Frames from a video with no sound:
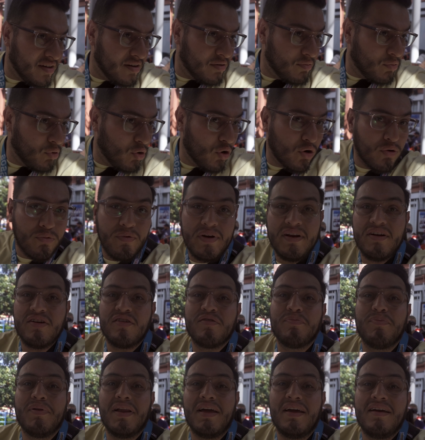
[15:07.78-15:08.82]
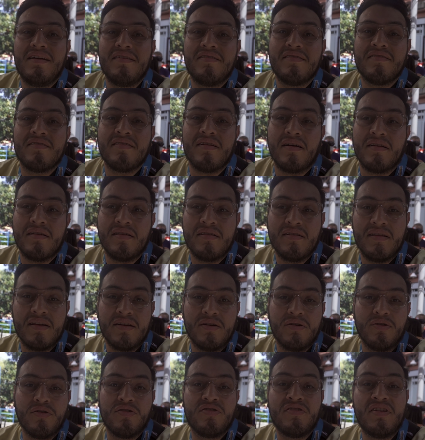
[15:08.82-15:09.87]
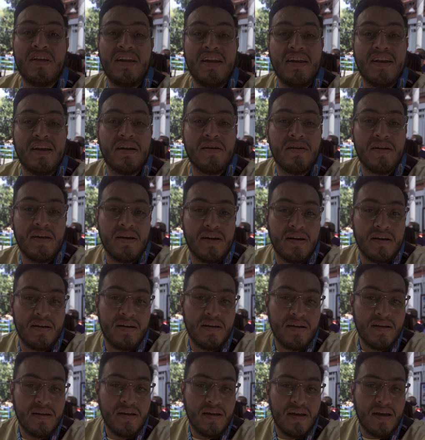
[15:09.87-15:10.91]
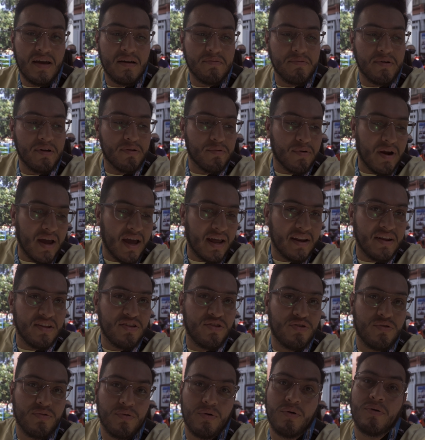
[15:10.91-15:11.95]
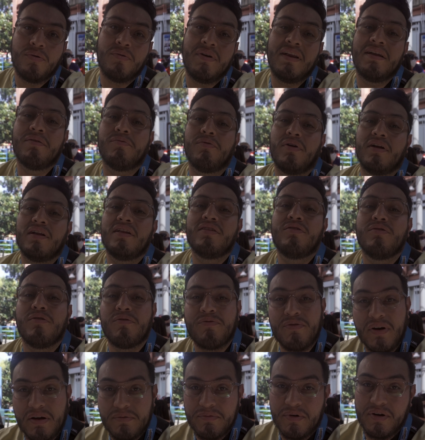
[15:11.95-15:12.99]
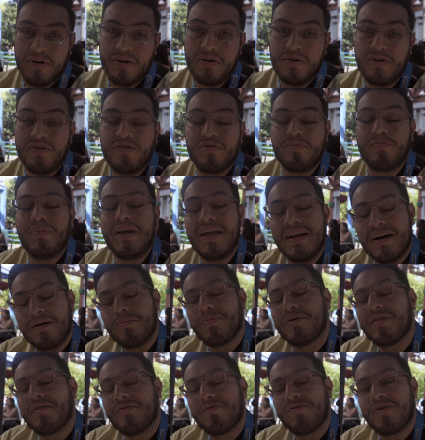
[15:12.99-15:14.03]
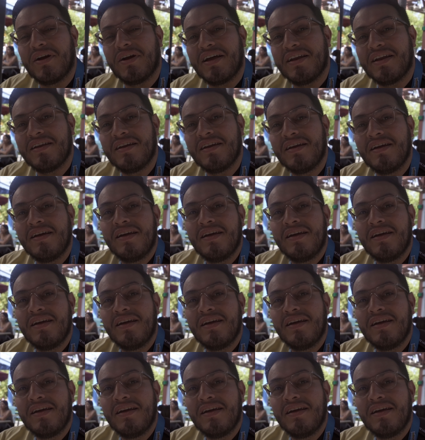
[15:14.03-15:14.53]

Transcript: the Award Wieners place on the little seating area and we ran into, or we didn't run into a friend, we were going to meet up with a friend